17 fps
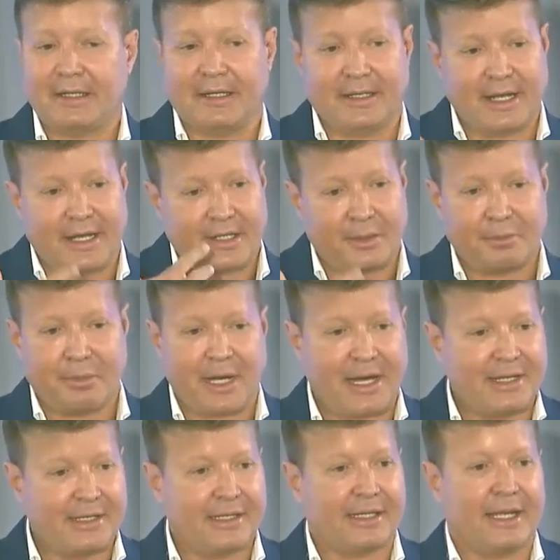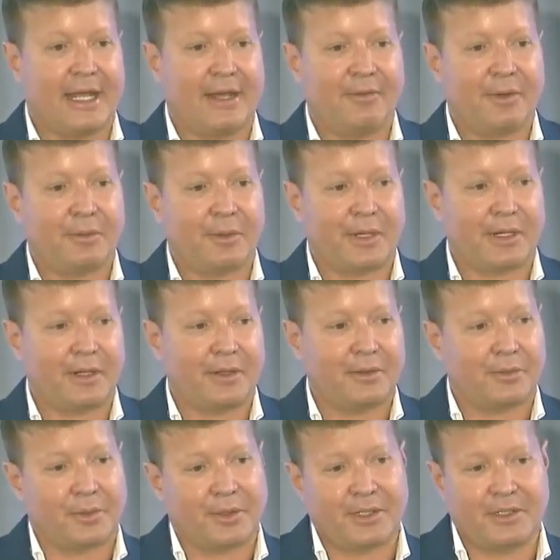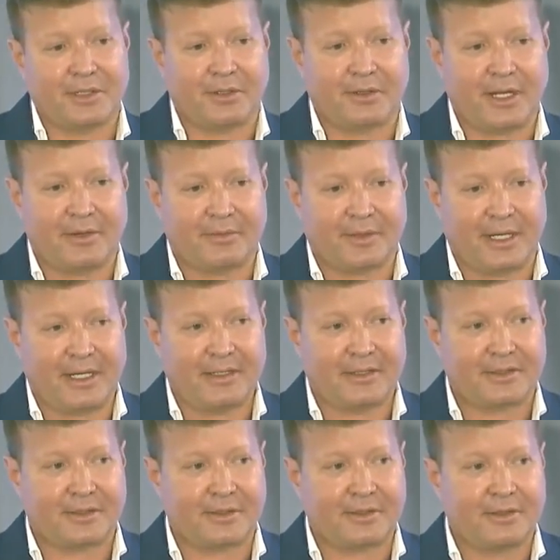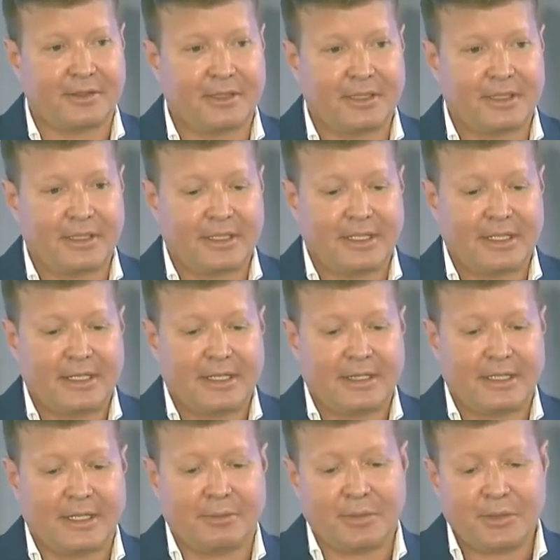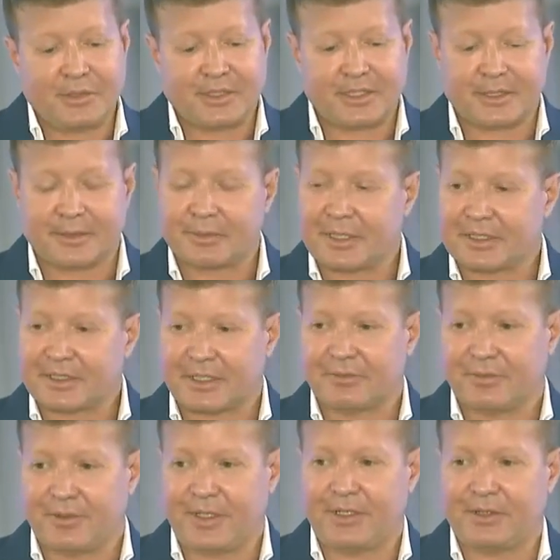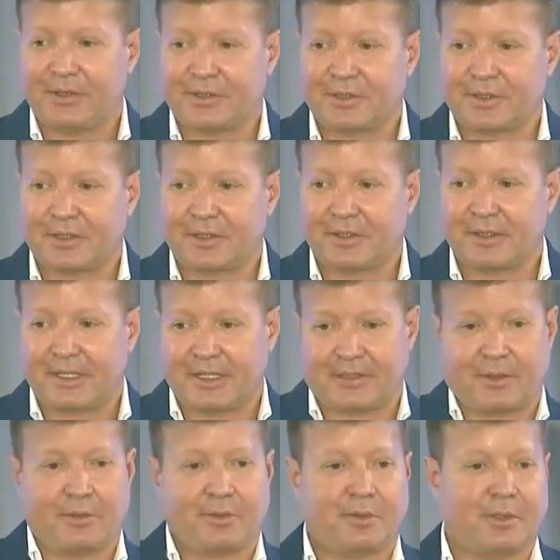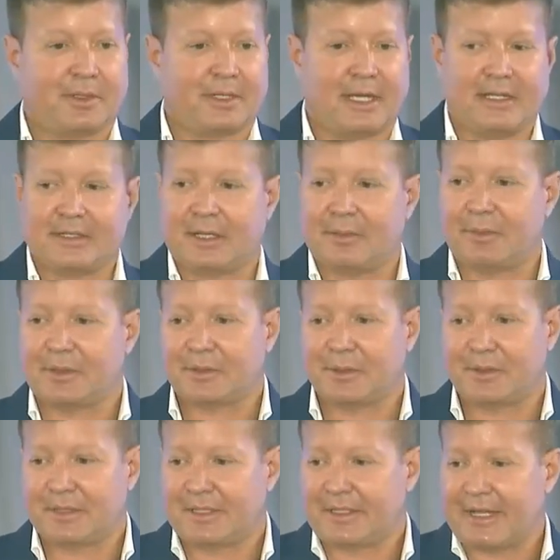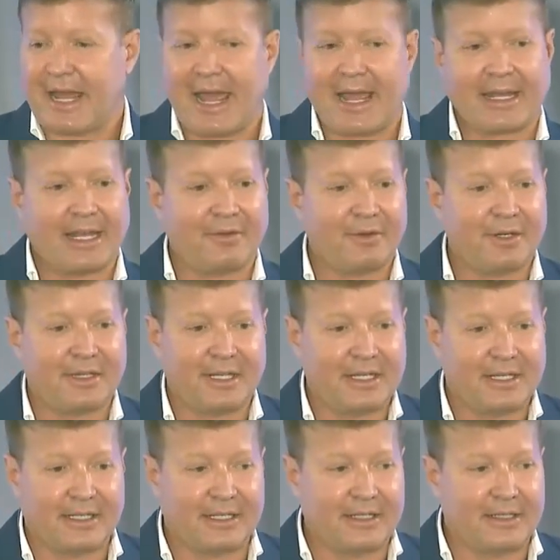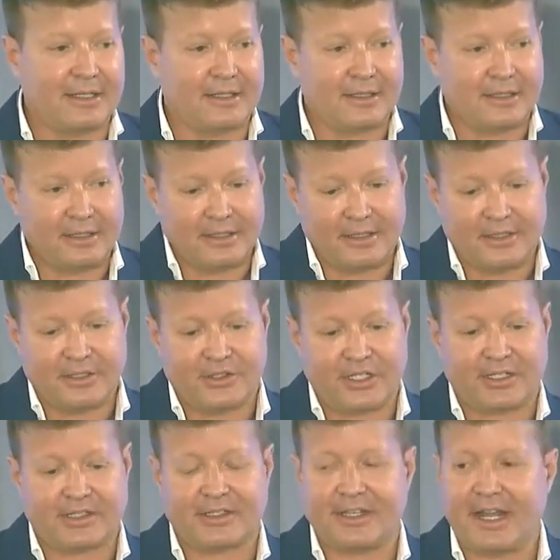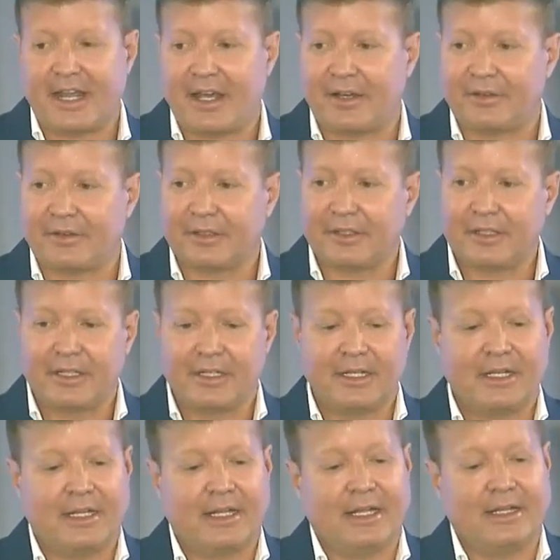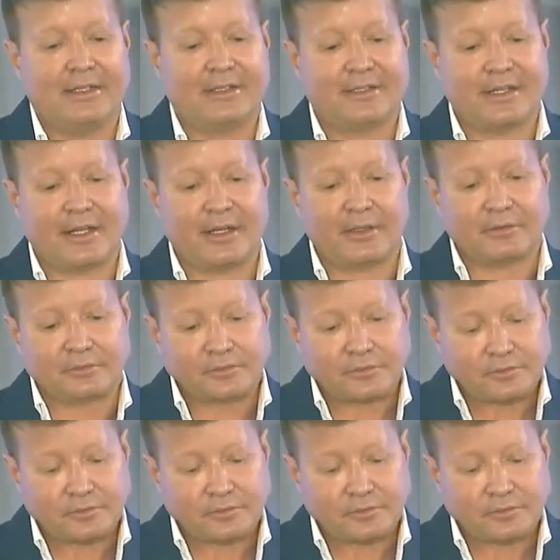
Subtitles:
and now they're binding everywhere where you don't have cancer, the immune system gets confused and thinks, oh, well, gosh, I'm supposed to attack everything, and then it shuts down. And so